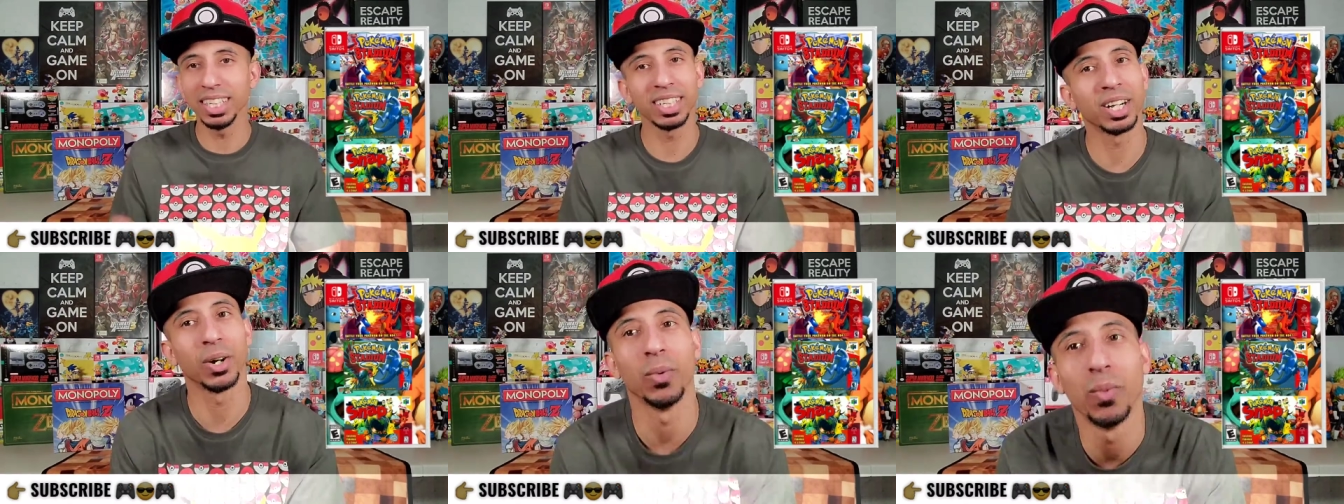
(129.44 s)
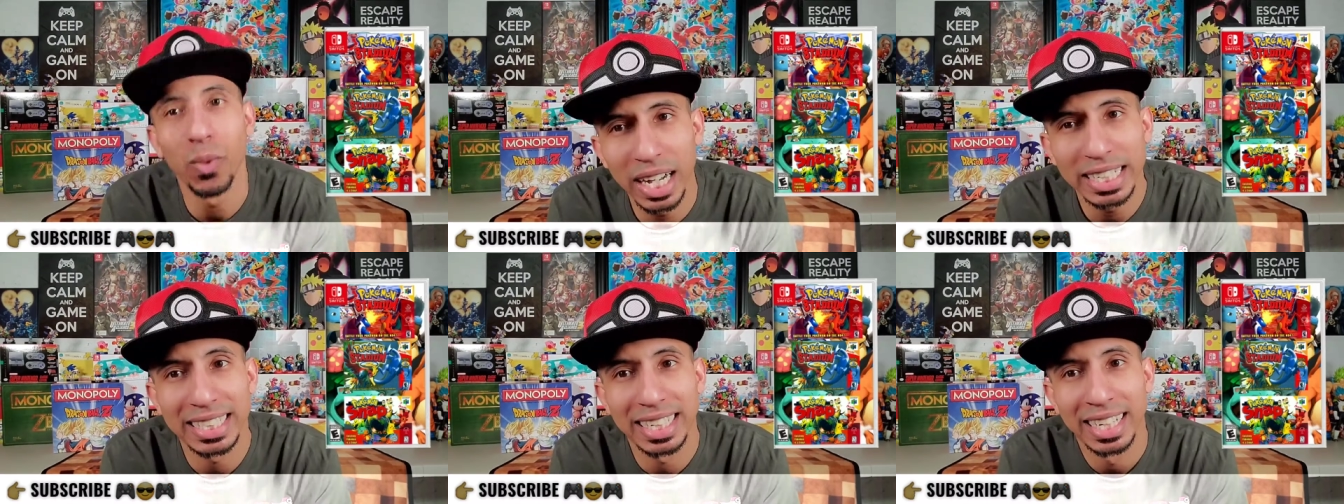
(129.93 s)
yo,
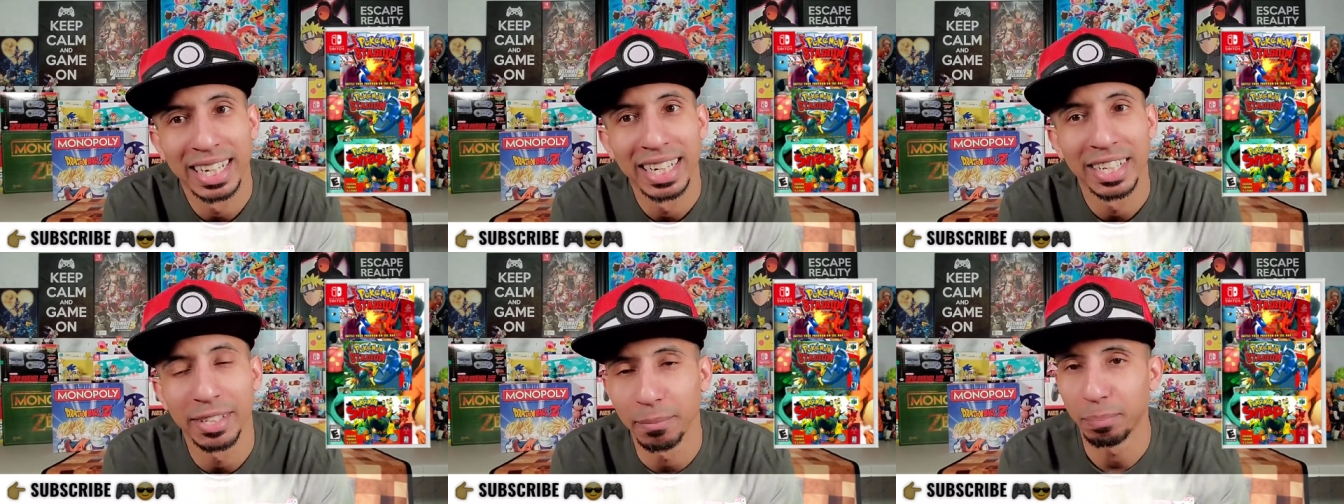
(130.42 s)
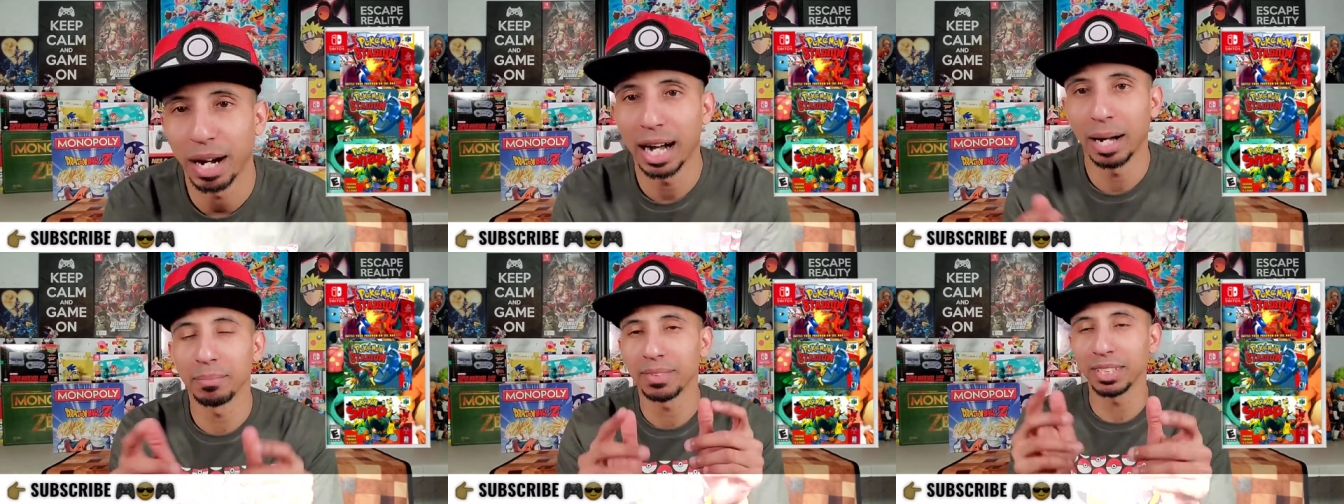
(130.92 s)
what? The
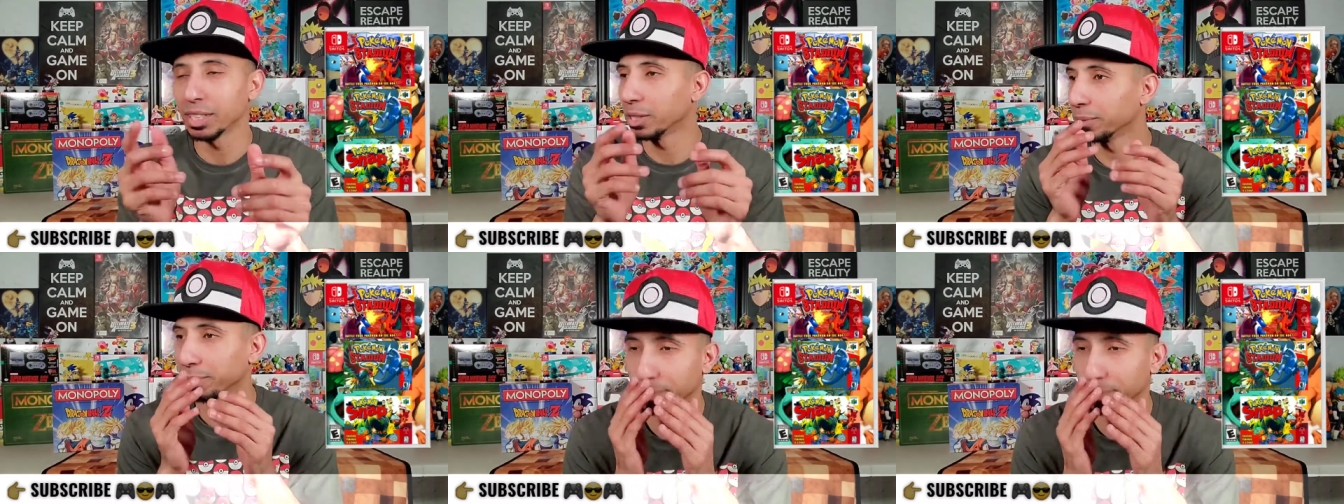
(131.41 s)
bomb? Yo,